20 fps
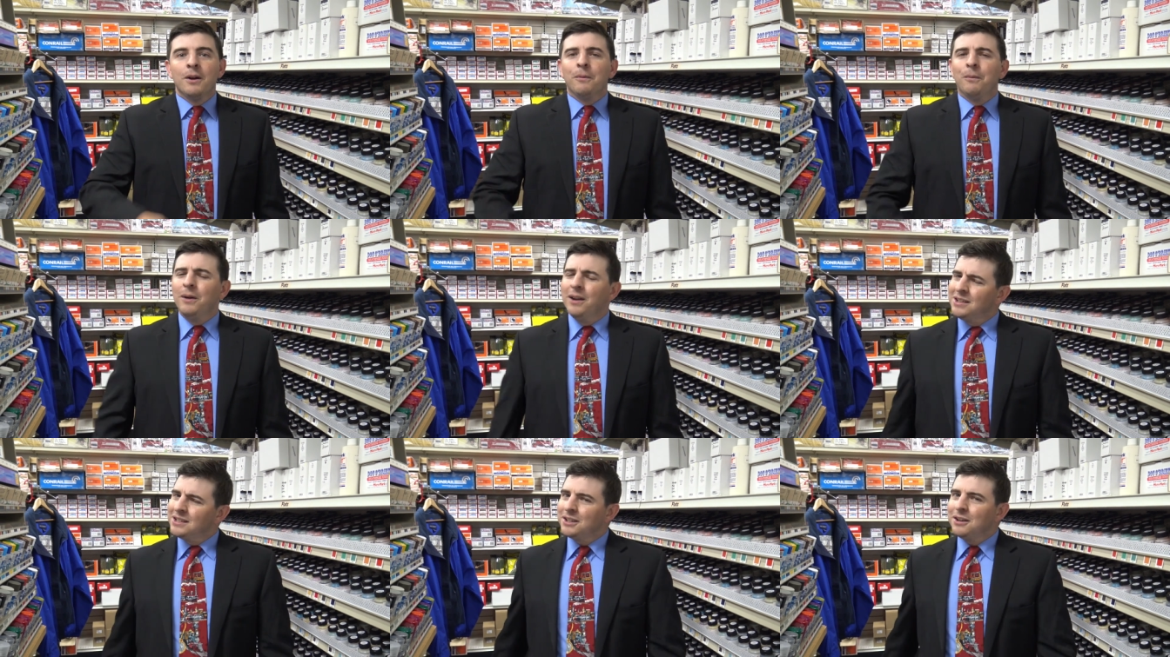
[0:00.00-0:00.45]

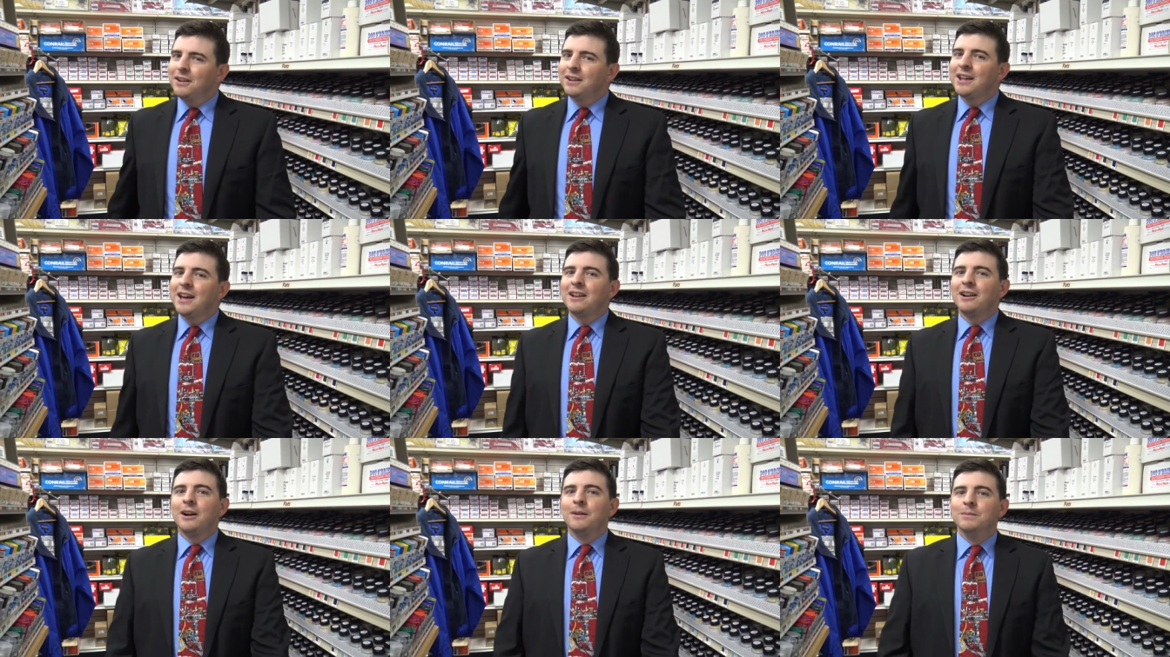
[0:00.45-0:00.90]
Let's call
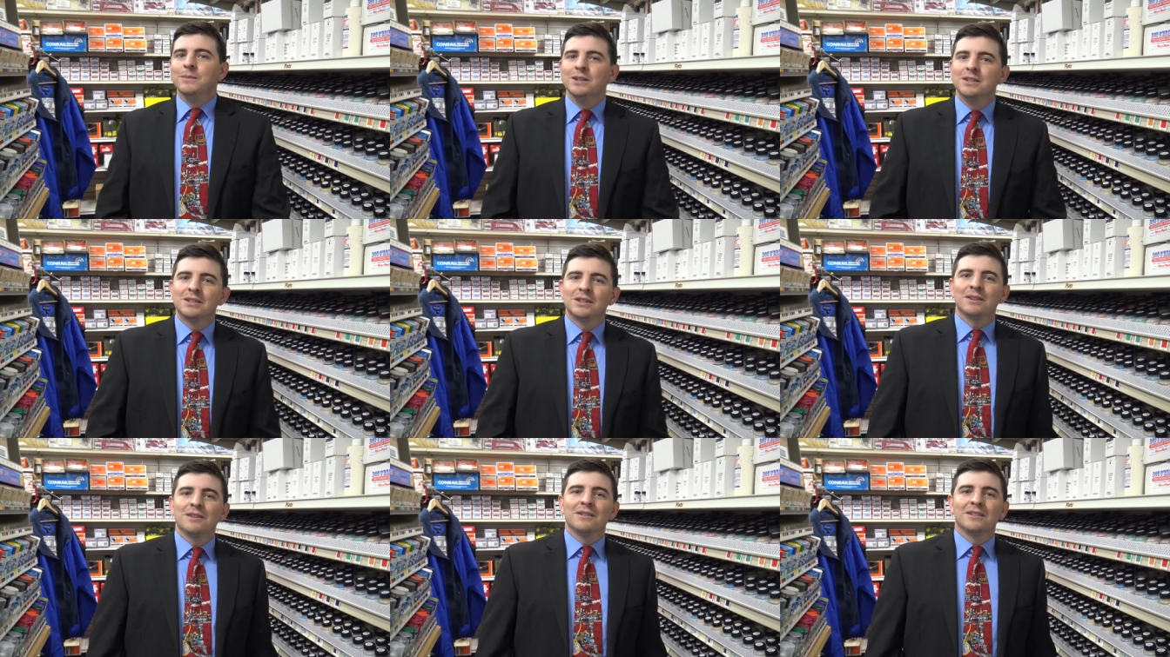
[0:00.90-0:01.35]
that our
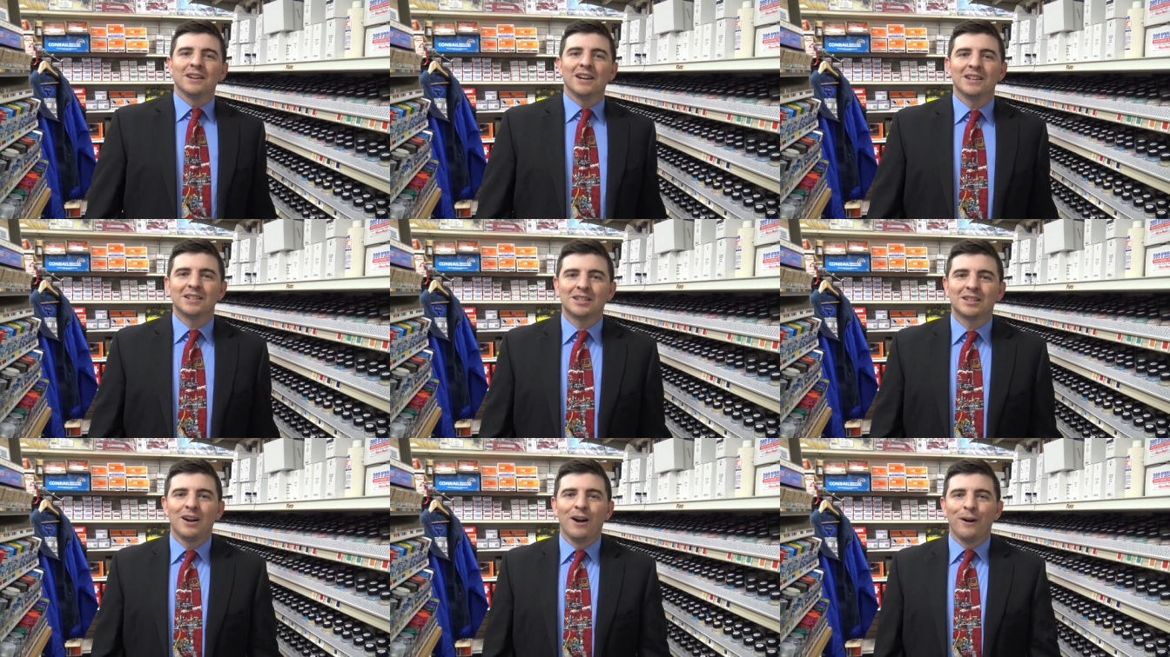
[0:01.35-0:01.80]
musical
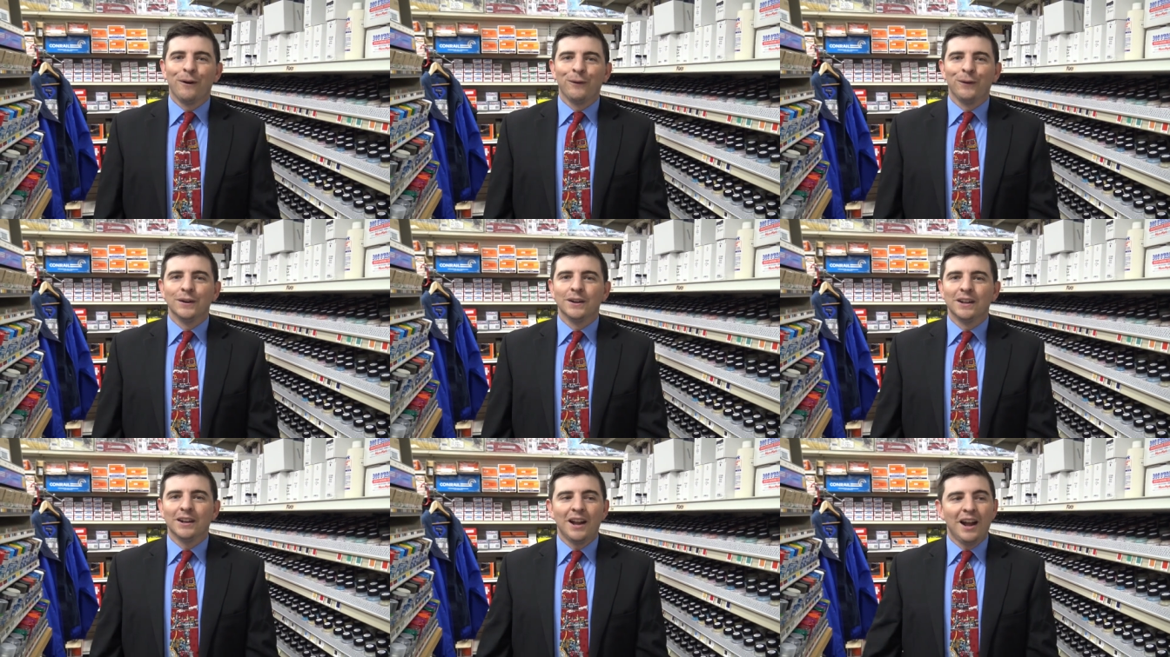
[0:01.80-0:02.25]
guest star
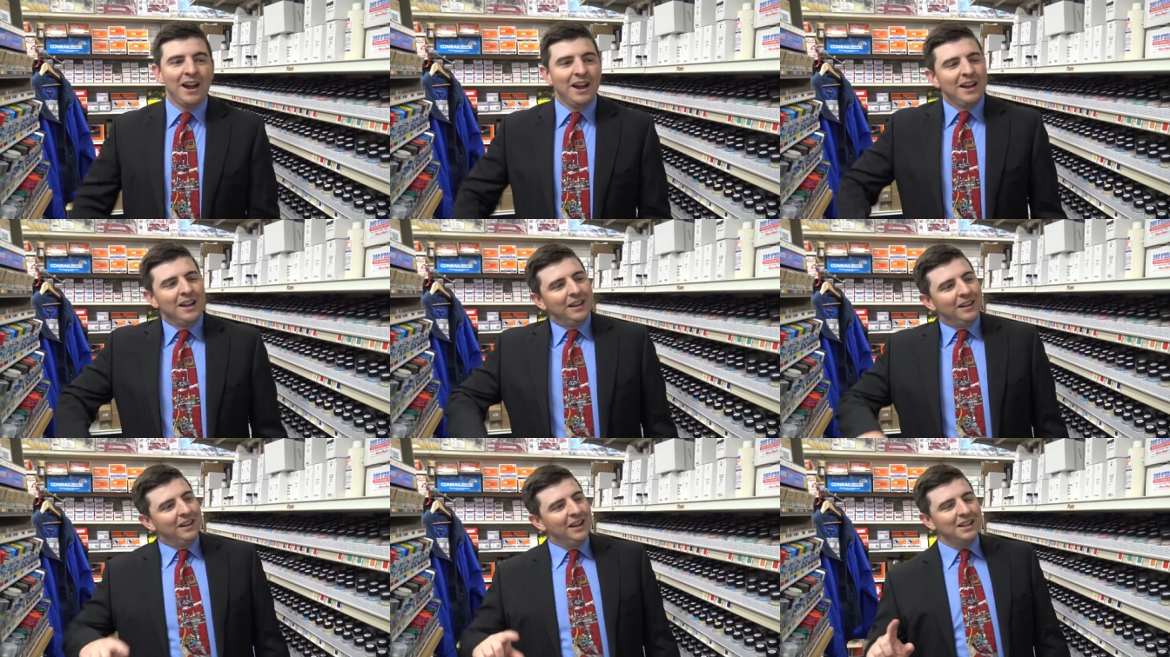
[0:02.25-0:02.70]
for today.
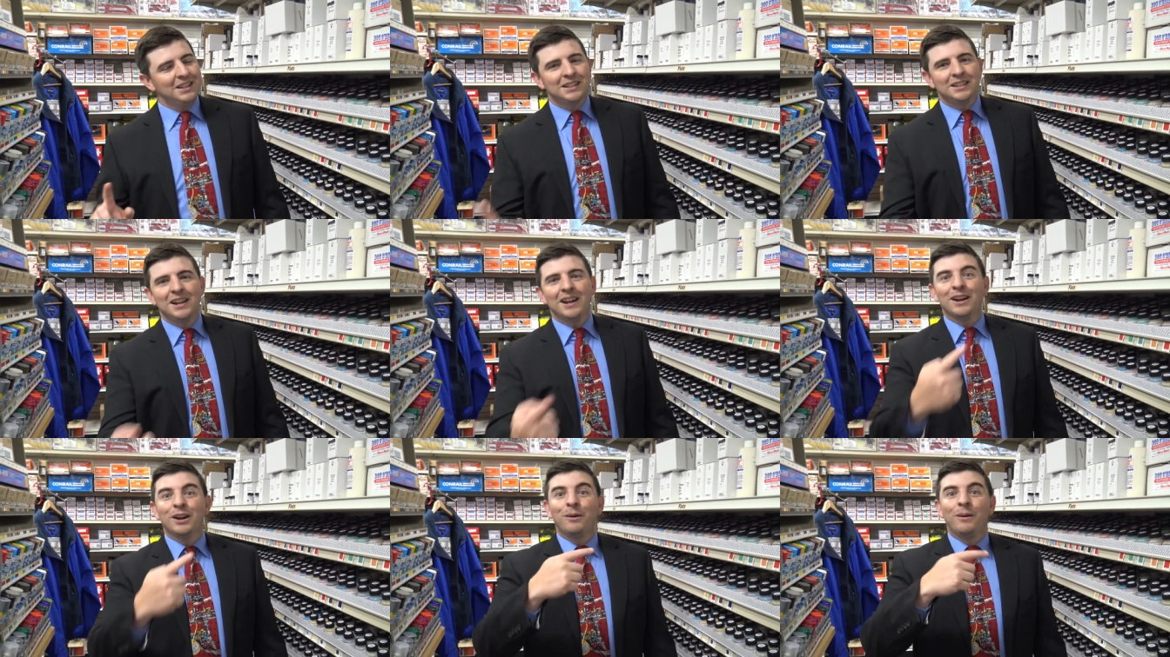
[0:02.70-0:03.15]
Let's
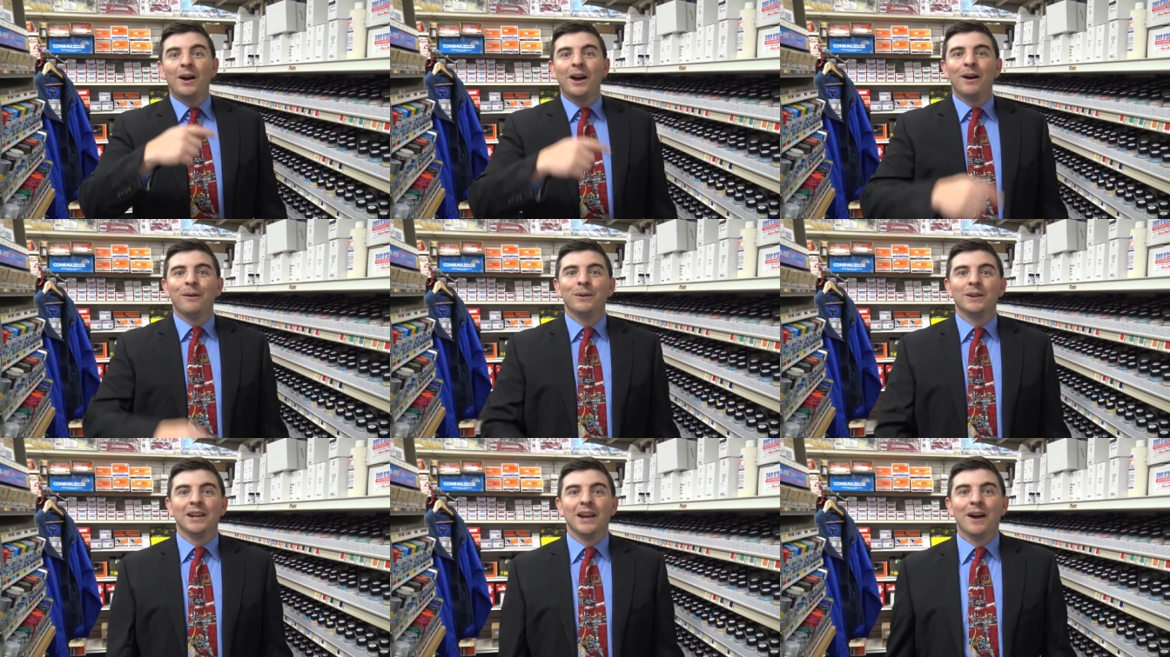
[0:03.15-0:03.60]
take it
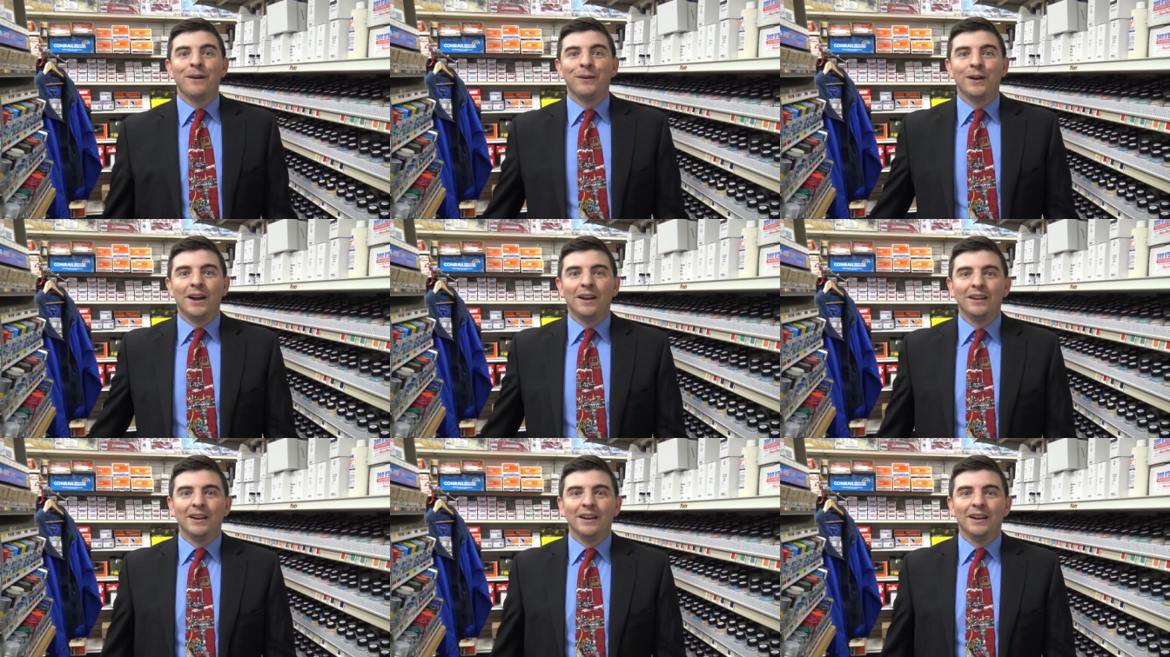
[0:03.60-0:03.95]
away with the F L